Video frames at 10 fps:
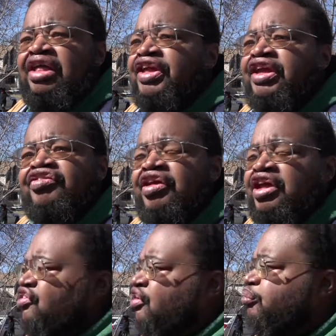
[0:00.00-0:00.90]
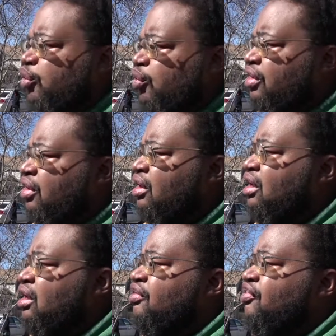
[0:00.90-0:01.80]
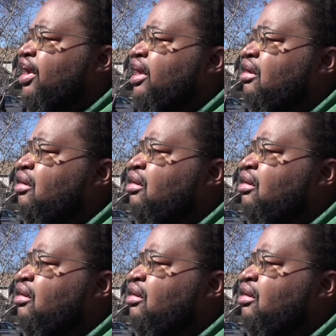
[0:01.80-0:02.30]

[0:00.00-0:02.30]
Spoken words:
I think it's important that,